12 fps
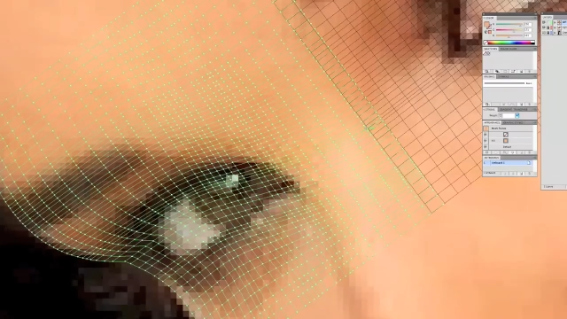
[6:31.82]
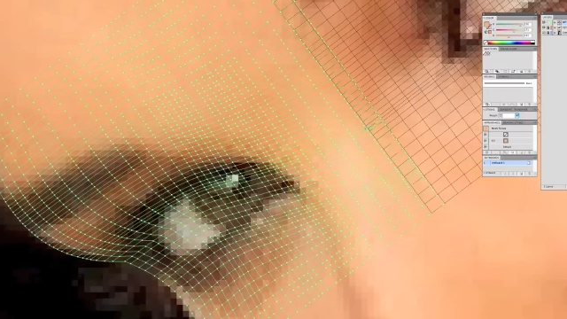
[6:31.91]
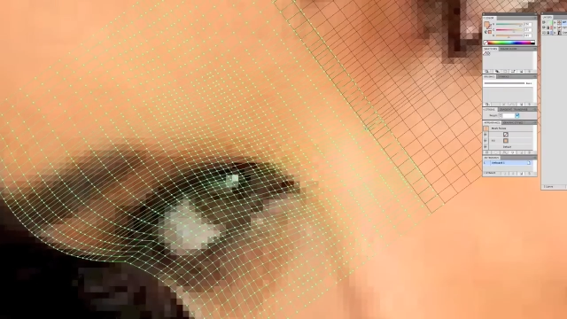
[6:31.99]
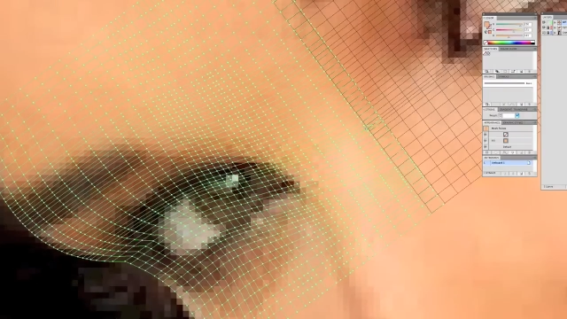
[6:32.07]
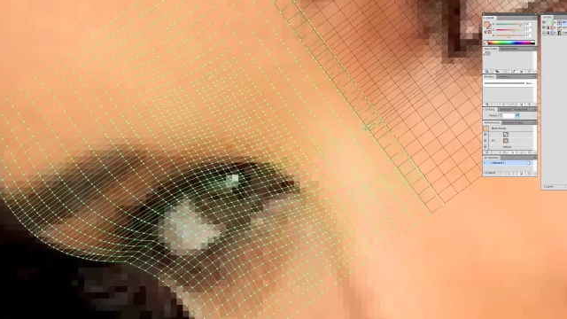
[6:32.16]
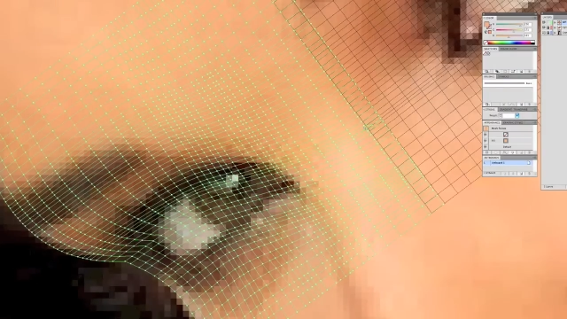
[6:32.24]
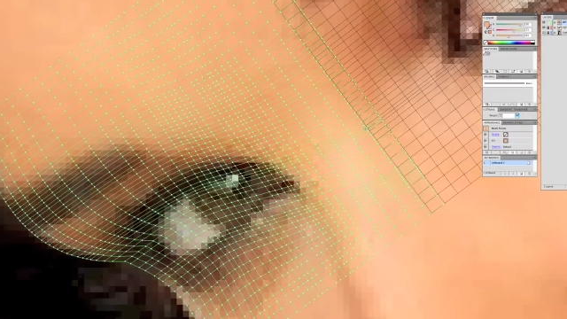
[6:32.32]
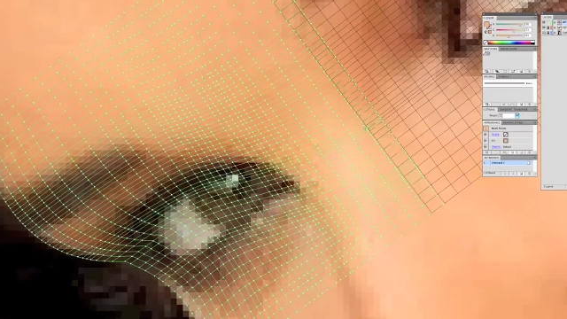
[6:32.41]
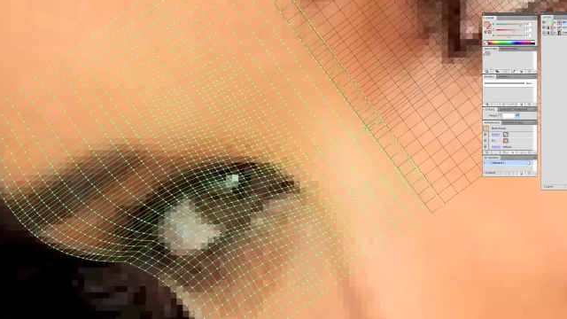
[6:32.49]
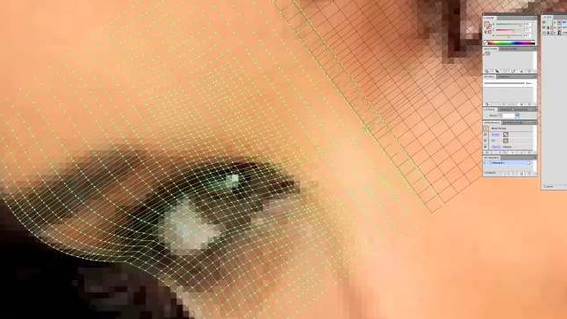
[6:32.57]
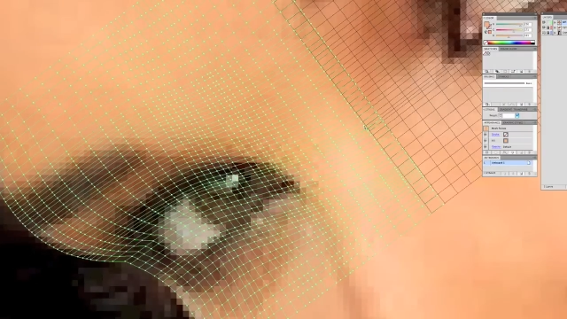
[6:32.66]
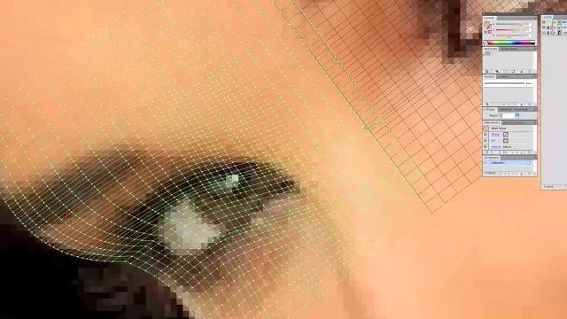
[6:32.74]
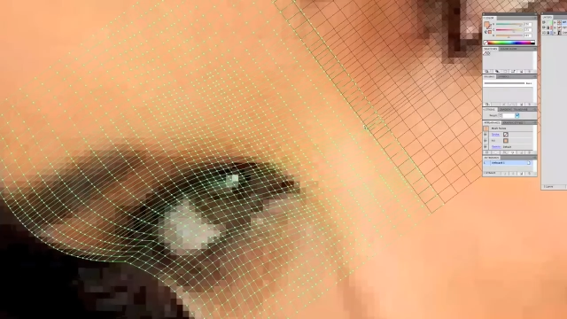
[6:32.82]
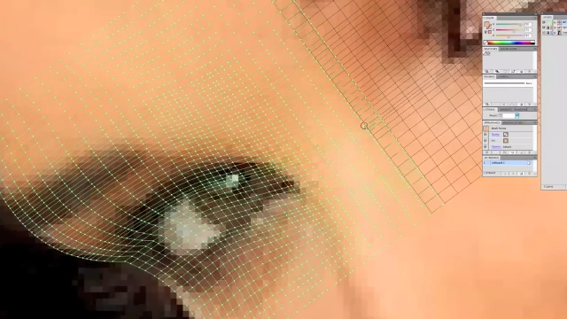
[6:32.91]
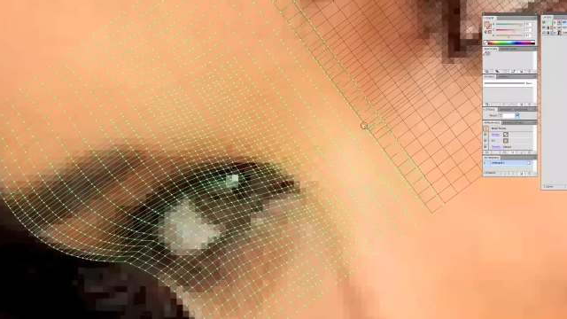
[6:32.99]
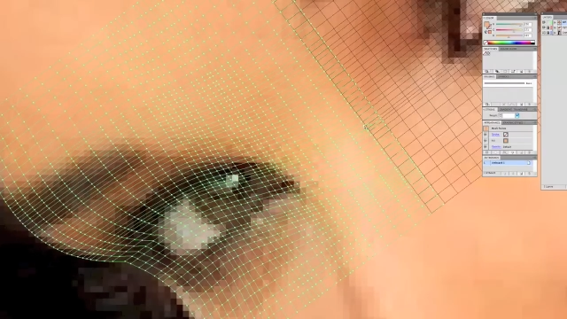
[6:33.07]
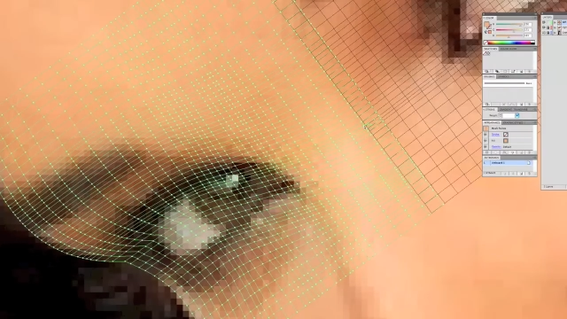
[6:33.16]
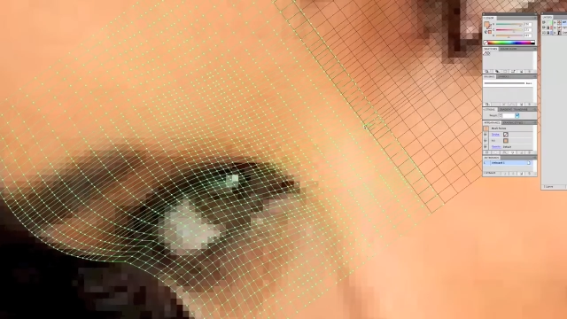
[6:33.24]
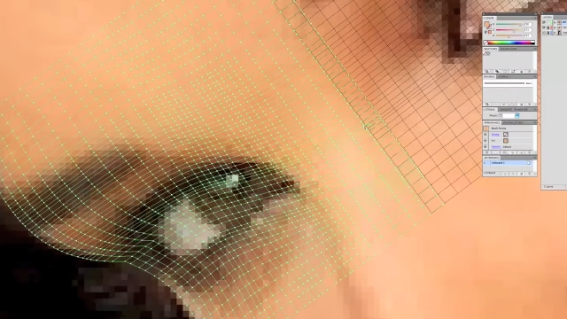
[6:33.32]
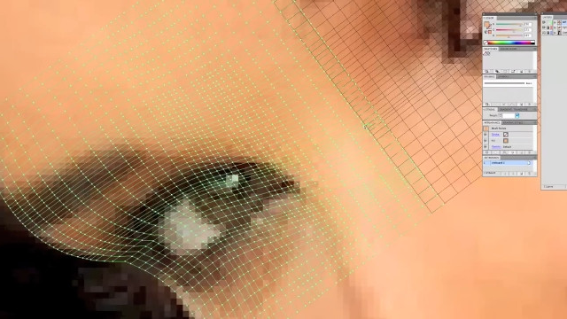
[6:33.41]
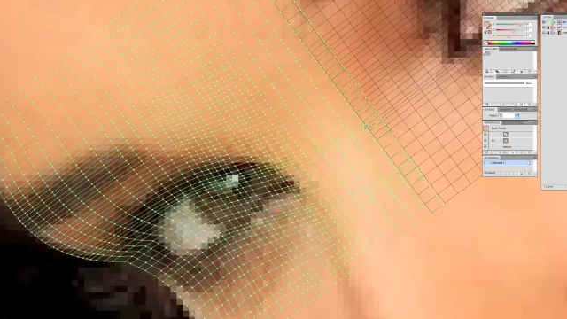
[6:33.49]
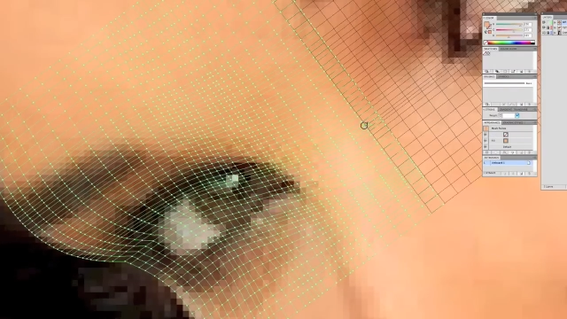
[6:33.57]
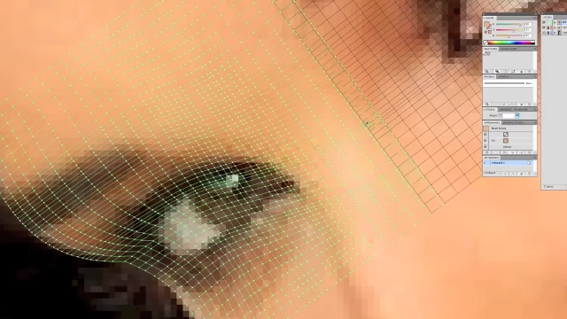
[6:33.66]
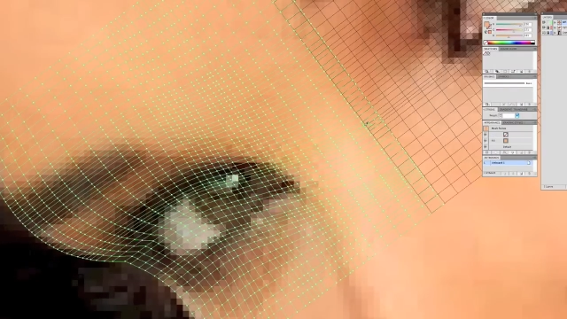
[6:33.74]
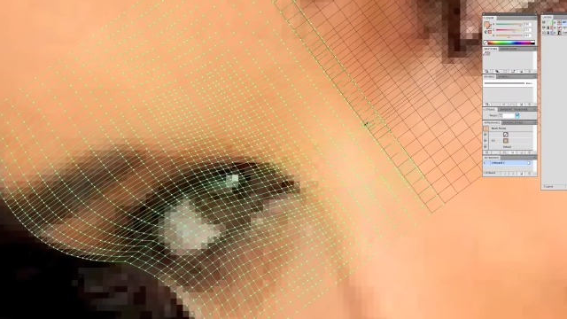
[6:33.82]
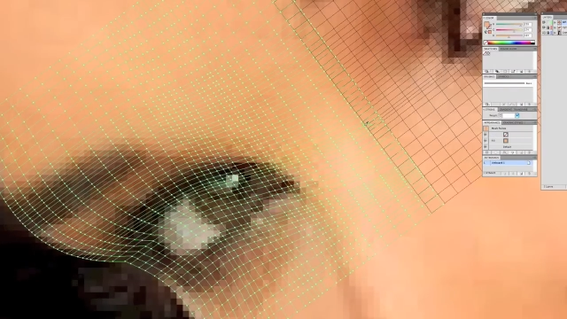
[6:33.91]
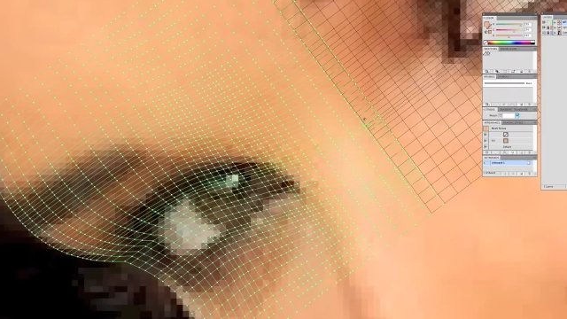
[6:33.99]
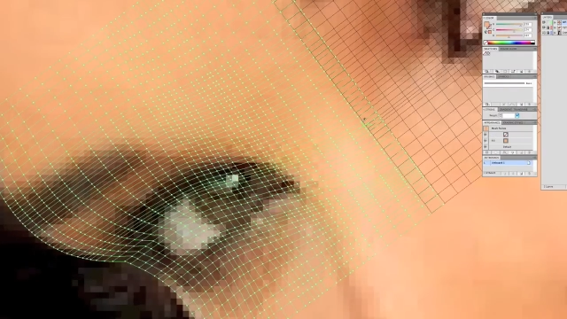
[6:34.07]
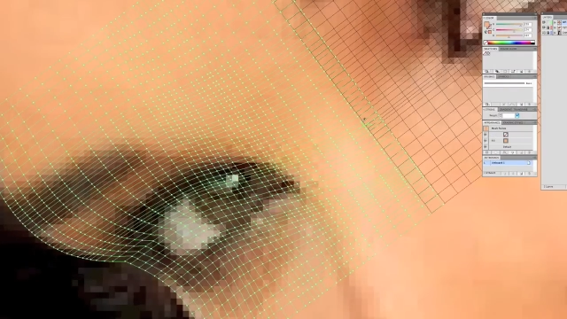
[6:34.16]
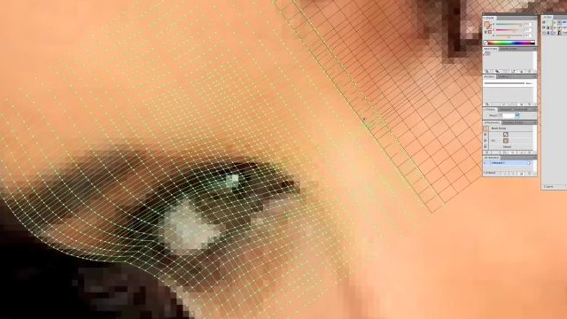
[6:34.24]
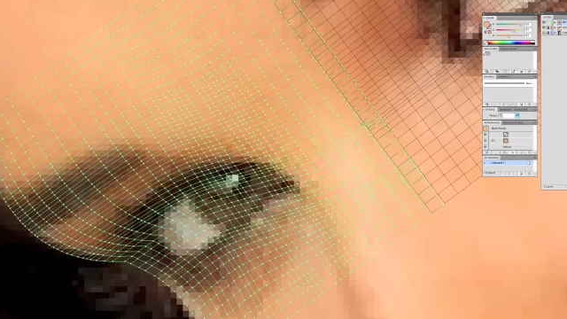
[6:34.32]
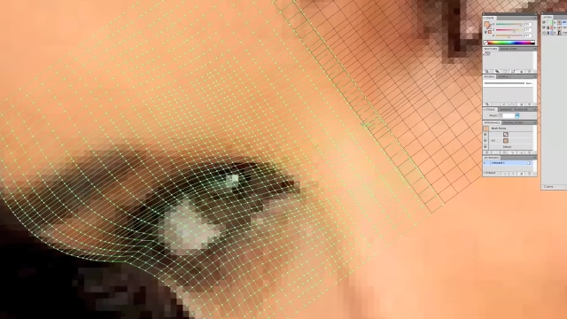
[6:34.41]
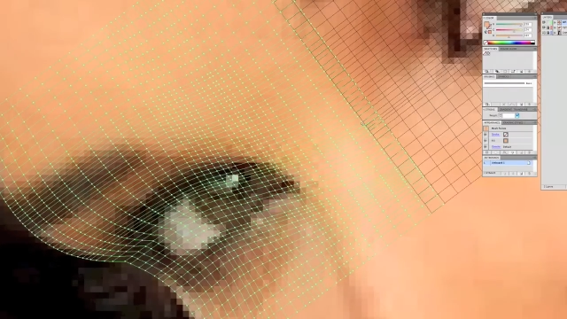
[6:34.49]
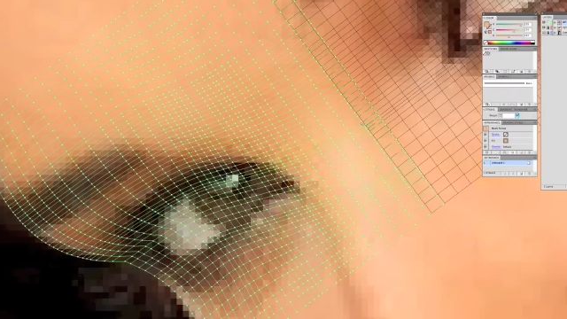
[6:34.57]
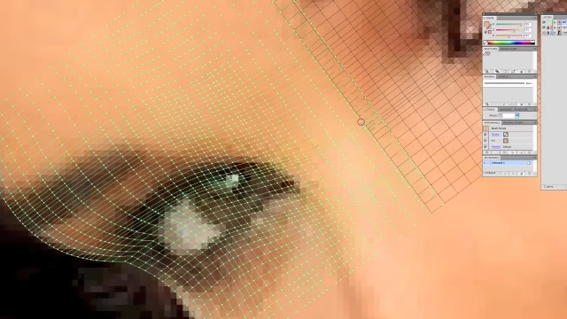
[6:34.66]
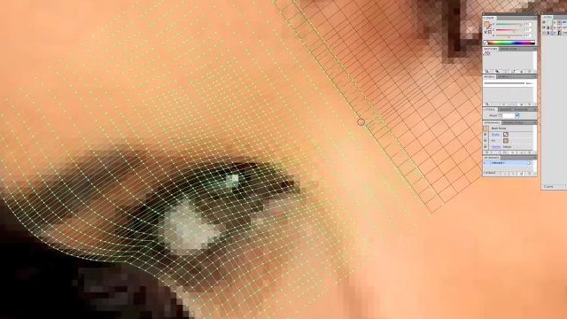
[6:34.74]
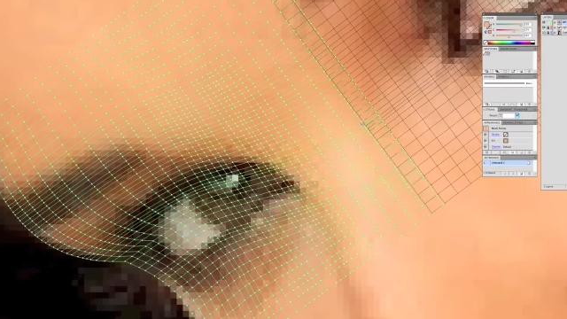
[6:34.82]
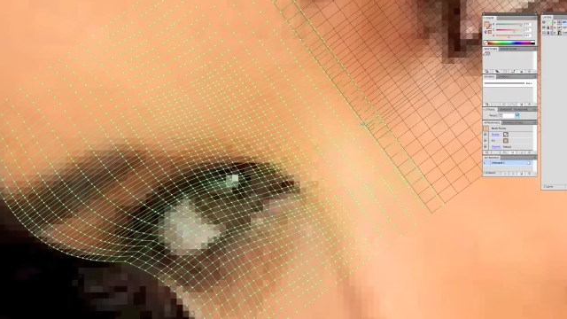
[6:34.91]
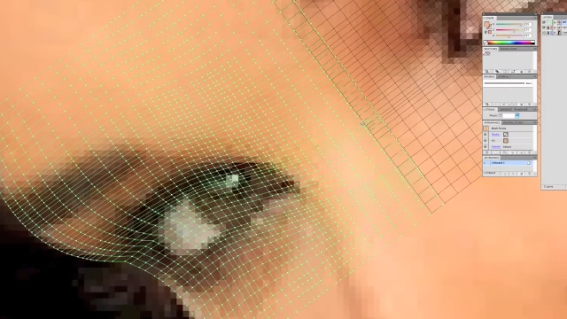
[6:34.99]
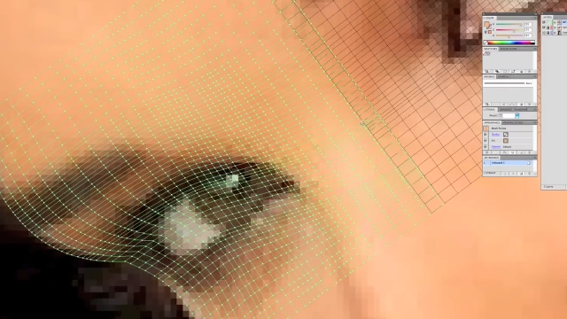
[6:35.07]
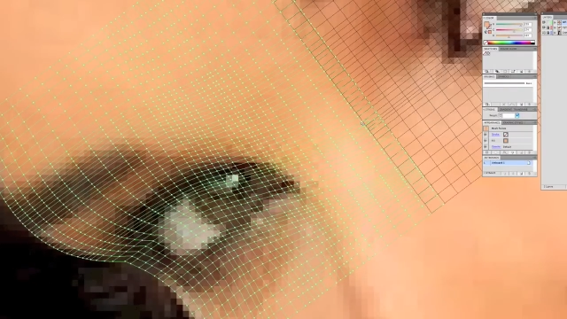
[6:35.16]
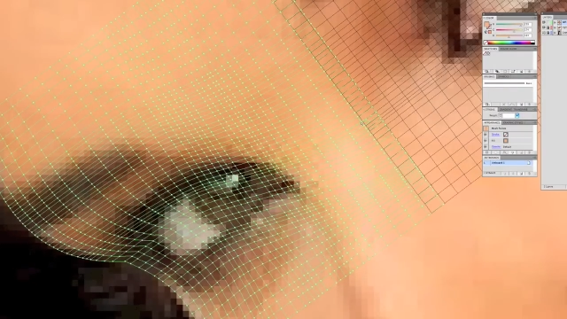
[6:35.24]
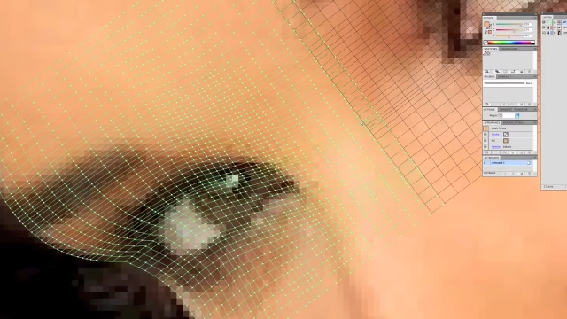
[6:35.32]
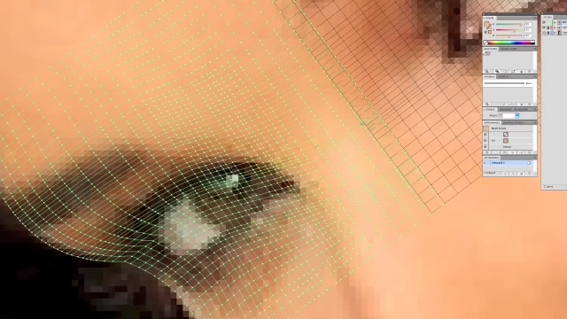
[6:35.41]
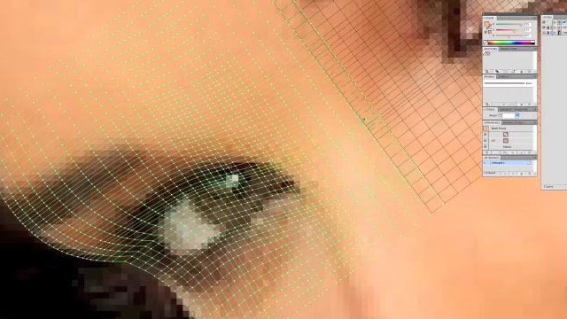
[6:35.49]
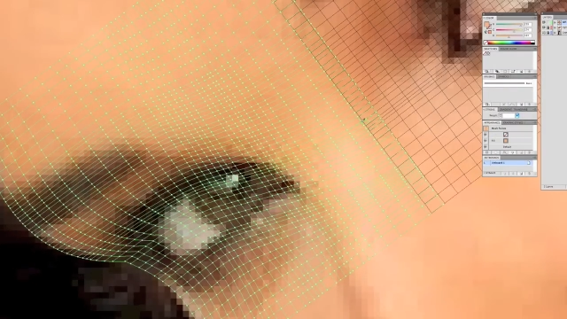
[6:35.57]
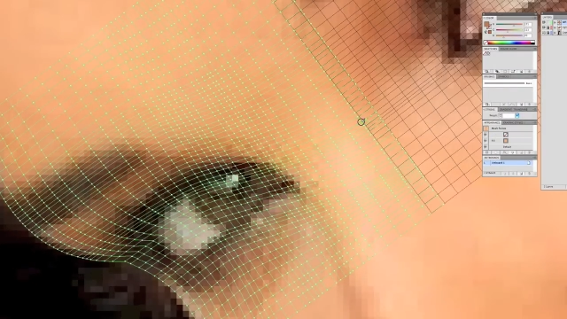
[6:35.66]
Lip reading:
Nobody's mouth can be seen.